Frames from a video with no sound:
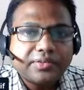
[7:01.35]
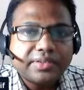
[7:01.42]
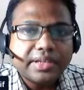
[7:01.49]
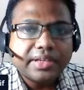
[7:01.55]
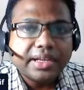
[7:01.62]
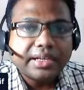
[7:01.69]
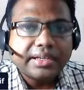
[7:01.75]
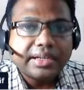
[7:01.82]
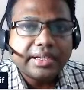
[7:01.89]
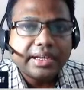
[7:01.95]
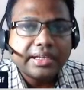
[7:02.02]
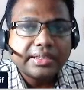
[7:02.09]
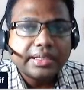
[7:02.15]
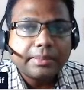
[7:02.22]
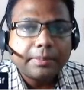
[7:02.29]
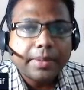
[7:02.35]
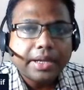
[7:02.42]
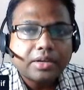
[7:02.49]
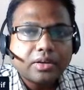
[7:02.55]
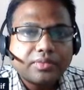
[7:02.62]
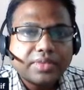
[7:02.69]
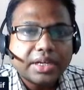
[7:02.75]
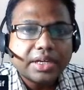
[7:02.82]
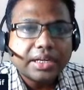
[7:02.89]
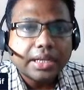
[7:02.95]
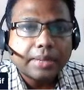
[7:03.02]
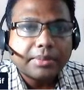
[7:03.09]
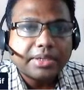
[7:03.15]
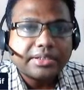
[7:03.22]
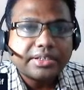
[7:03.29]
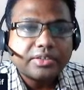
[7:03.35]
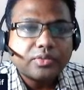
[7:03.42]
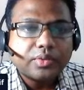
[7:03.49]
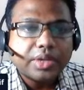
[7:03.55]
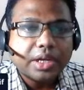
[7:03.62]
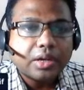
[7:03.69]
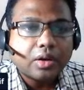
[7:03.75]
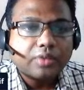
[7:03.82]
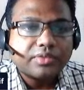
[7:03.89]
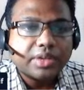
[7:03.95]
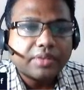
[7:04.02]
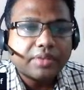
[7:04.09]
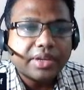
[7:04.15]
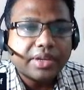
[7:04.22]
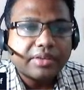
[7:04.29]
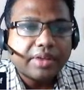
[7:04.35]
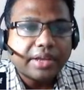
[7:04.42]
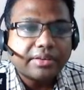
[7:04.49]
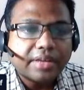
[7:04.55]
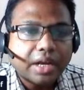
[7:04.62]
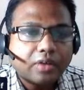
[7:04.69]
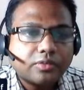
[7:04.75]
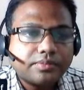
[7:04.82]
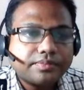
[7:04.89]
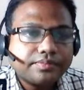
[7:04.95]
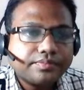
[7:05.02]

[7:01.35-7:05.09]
of selecting health impact of the climate change we are observing right now.